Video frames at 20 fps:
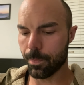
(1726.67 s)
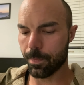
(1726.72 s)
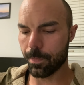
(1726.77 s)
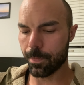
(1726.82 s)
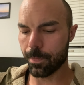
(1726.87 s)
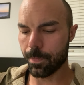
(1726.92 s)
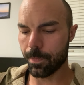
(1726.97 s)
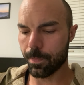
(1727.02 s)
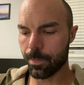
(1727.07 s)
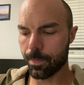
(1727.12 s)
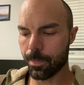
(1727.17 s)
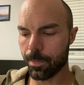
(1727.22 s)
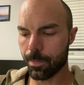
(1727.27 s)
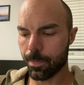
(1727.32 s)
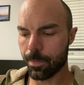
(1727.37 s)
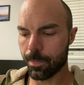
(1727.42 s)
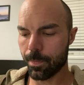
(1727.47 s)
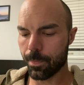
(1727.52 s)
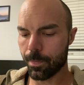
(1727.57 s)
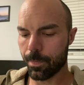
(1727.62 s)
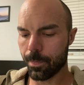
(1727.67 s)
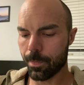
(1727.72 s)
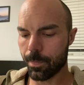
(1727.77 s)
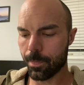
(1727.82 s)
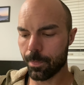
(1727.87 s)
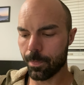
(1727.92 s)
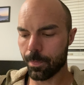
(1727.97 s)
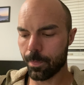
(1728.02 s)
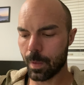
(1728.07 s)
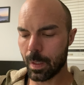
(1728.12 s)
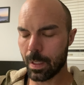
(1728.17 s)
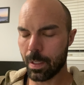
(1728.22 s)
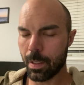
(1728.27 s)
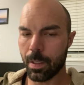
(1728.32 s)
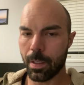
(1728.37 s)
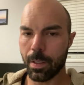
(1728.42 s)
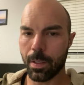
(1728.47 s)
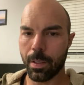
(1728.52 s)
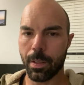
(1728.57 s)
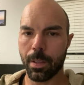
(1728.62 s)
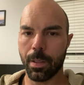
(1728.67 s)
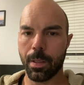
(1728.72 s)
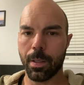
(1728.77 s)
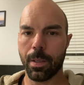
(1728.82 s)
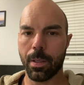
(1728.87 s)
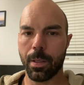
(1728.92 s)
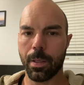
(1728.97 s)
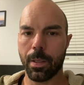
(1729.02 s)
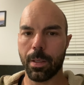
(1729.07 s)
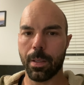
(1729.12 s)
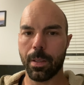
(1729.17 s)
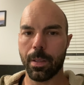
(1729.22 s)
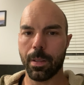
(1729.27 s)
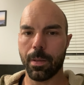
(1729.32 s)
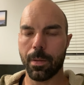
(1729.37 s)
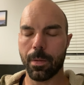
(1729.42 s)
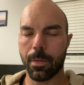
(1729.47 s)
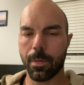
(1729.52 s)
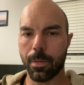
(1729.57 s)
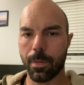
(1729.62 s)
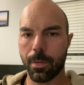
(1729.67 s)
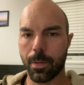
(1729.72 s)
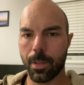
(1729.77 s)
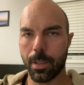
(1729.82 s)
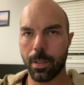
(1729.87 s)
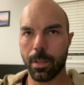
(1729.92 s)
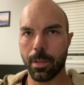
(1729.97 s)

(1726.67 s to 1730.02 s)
(no one is talking)